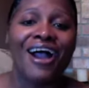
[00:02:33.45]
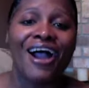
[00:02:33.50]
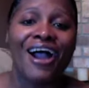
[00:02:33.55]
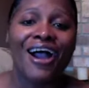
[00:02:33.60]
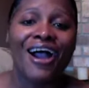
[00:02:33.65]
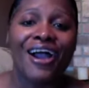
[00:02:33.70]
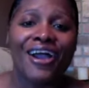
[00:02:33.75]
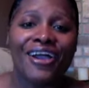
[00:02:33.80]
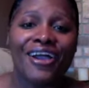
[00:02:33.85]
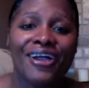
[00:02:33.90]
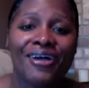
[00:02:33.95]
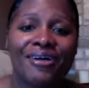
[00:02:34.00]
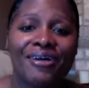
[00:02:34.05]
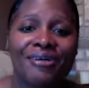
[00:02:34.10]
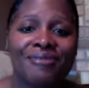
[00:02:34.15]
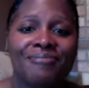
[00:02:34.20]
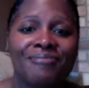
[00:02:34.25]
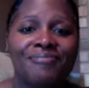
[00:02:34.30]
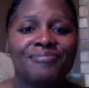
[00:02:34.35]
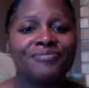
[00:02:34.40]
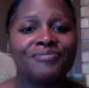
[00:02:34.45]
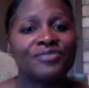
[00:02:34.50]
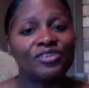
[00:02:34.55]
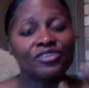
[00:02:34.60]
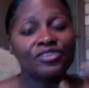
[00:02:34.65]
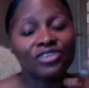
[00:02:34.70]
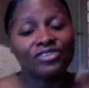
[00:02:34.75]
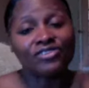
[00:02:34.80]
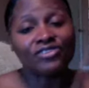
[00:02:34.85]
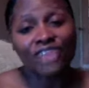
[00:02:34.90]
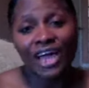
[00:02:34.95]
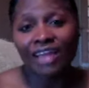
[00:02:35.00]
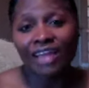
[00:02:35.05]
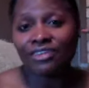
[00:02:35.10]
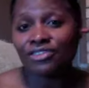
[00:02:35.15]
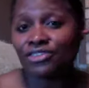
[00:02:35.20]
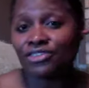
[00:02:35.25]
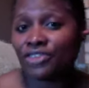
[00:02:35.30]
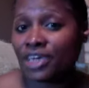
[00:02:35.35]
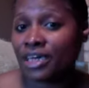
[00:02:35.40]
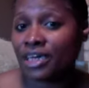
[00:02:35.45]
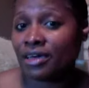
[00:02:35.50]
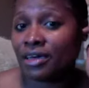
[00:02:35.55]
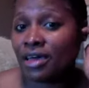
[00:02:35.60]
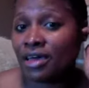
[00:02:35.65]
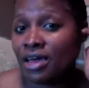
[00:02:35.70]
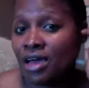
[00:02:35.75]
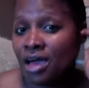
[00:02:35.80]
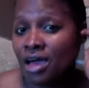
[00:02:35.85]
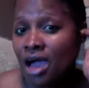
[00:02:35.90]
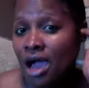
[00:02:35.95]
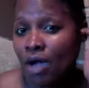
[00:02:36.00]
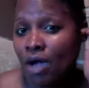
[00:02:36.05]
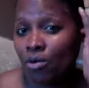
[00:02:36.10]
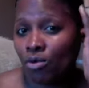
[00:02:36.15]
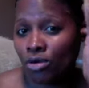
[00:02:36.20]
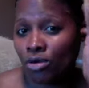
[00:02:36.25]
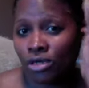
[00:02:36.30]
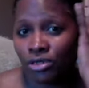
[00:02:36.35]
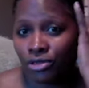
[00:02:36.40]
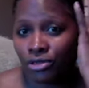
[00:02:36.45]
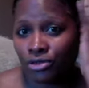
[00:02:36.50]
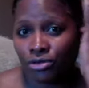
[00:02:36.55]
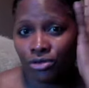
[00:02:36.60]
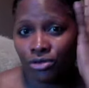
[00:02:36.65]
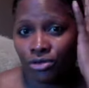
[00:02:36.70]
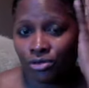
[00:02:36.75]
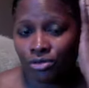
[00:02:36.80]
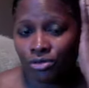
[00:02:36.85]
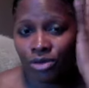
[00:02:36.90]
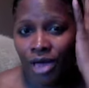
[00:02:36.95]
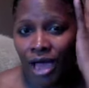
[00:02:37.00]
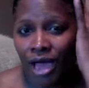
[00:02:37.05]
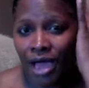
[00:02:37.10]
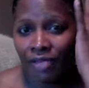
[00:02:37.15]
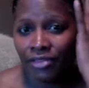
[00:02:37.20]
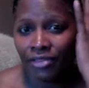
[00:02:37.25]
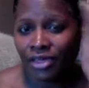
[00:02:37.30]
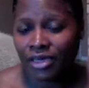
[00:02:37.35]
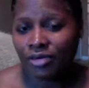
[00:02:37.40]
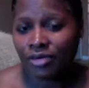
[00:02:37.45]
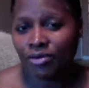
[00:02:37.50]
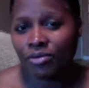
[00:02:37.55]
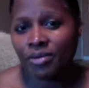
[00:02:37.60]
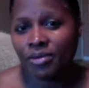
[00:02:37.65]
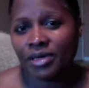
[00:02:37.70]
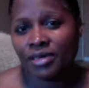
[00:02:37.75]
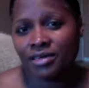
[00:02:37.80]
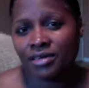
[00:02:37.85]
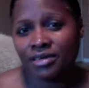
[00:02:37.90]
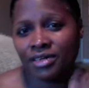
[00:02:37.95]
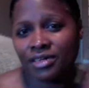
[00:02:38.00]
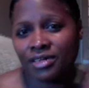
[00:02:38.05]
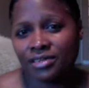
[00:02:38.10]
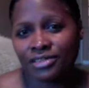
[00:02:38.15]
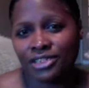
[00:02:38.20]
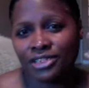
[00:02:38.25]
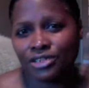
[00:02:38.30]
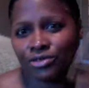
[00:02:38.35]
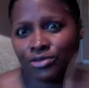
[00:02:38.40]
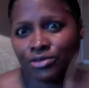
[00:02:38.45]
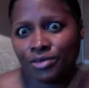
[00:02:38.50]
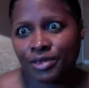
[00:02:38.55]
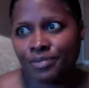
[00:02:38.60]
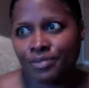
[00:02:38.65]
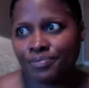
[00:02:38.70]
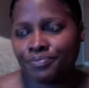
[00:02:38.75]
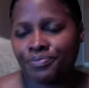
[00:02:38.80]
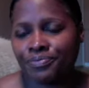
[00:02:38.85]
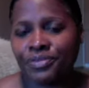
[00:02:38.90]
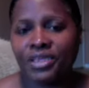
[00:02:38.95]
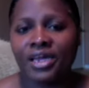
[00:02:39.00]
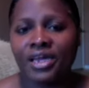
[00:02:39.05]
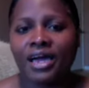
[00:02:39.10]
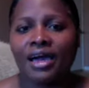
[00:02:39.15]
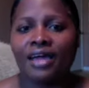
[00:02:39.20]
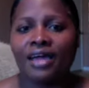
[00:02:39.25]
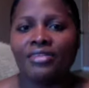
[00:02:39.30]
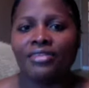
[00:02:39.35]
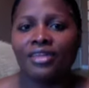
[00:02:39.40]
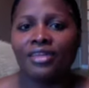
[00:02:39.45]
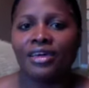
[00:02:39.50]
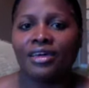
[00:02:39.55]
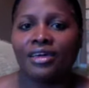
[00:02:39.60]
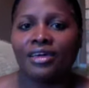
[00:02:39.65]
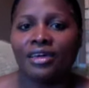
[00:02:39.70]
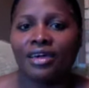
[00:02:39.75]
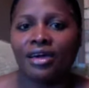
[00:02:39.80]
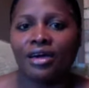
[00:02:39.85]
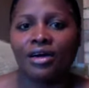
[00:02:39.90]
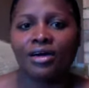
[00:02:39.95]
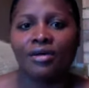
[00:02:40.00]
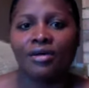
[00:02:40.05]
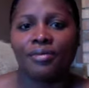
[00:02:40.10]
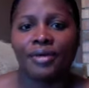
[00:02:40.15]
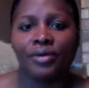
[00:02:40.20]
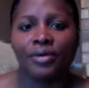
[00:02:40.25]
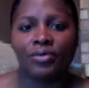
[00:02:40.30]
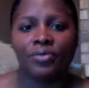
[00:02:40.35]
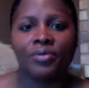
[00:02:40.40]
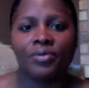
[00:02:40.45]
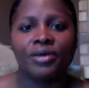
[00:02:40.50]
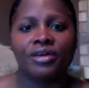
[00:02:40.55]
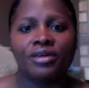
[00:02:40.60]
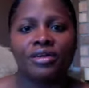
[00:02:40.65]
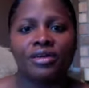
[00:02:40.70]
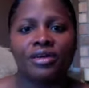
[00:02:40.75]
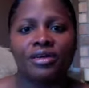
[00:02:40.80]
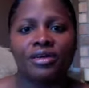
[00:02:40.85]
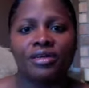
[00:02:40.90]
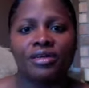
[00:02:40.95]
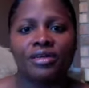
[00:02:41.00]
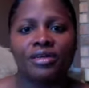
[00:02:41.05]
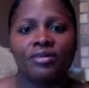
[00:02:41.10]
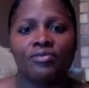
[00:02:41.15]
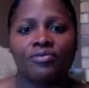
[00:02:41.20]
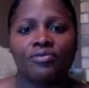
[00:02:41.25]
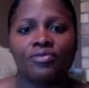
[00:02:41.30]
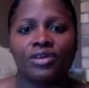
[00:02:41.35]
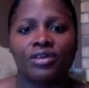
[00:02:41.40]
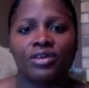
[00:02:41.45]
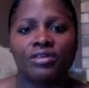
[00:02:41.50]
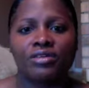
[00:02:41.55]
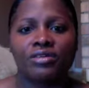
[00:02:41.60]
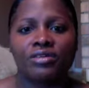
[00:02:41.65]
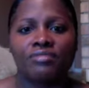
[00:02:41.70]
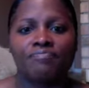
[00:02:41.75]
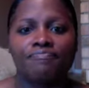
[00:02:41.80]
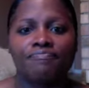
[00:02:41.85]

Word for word: I um, the challenge thing. I want to. I think it would be good. Excuse me. I think um, it would be good if we